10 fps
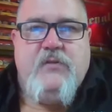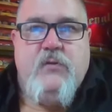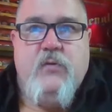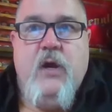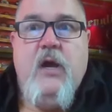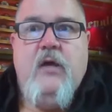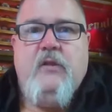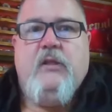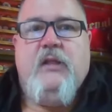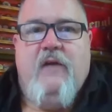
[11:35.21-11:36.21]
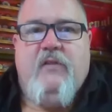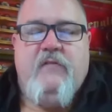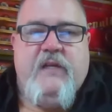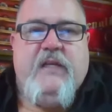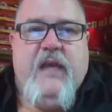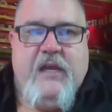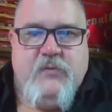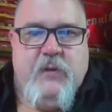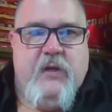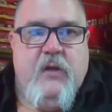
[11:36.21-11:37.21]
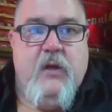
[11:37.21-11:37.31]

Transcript: to the level of engagement